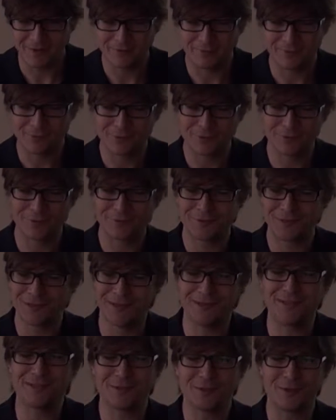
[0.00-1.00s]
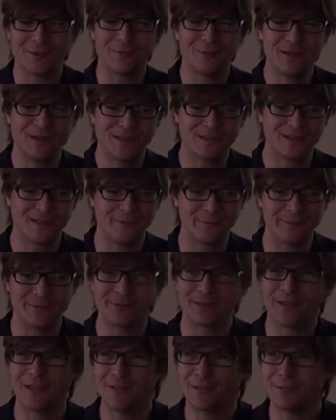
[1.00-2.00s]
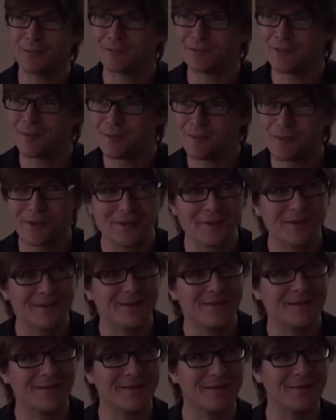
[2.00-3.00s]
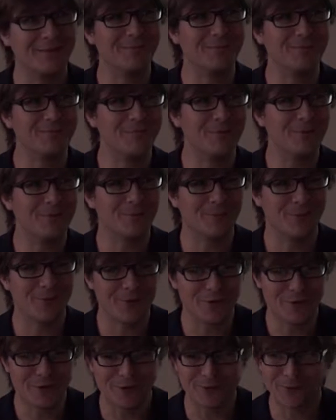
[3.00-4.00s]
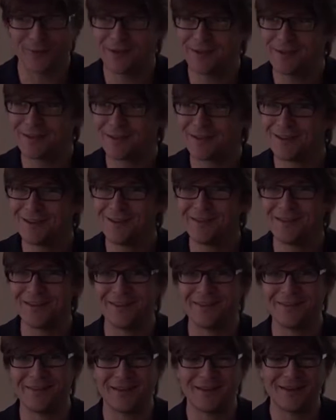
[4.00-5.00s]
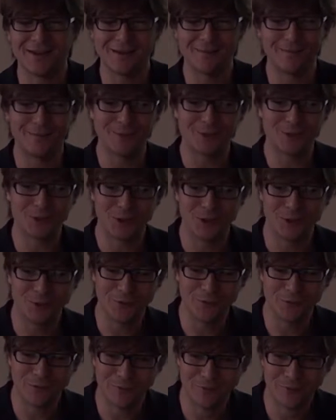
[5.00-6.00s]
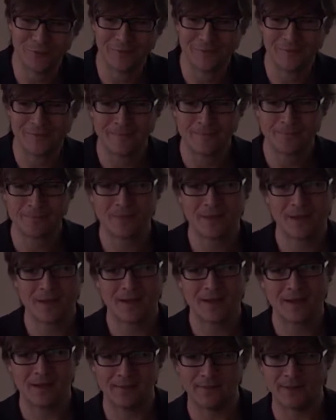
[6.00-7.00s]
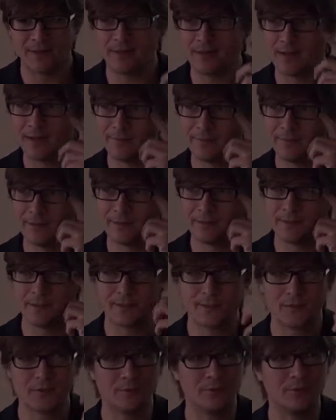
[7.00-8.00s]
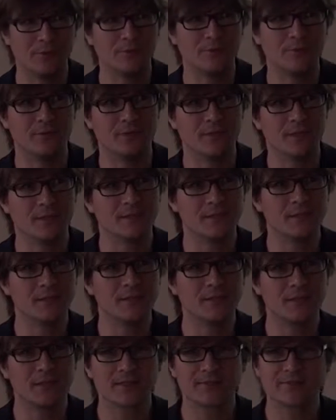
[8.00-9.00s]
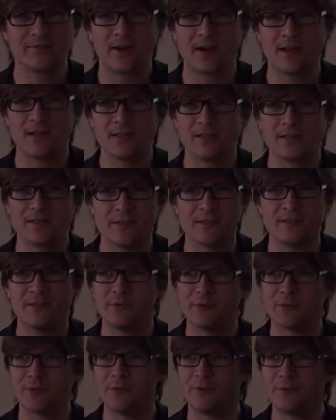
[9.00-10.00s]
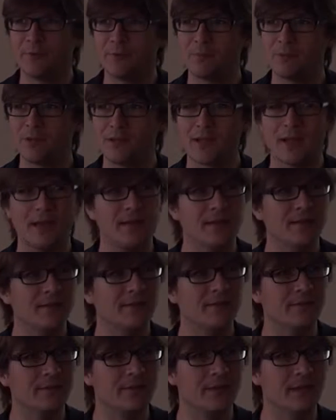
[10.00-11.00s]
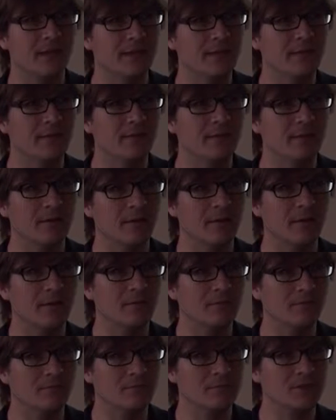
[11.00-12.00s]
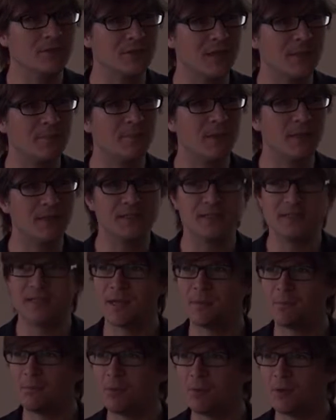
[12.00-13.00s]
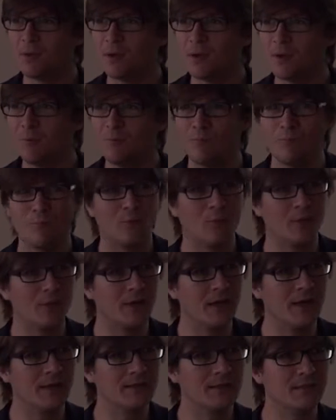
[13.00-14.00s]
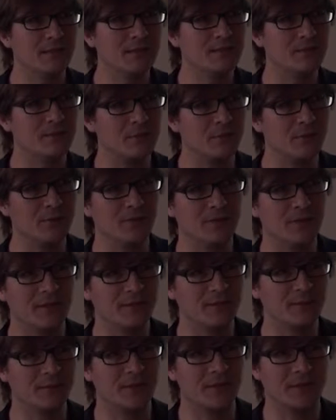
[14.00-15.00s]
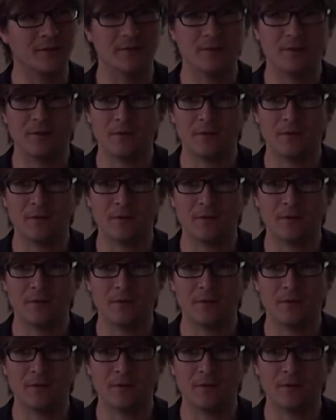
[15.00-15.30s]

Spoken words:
first as always, I will tell you something more theoretically, and then I will show you, and then I will distribute the syntax files, and you can replicate it again step by step what I did, so that you can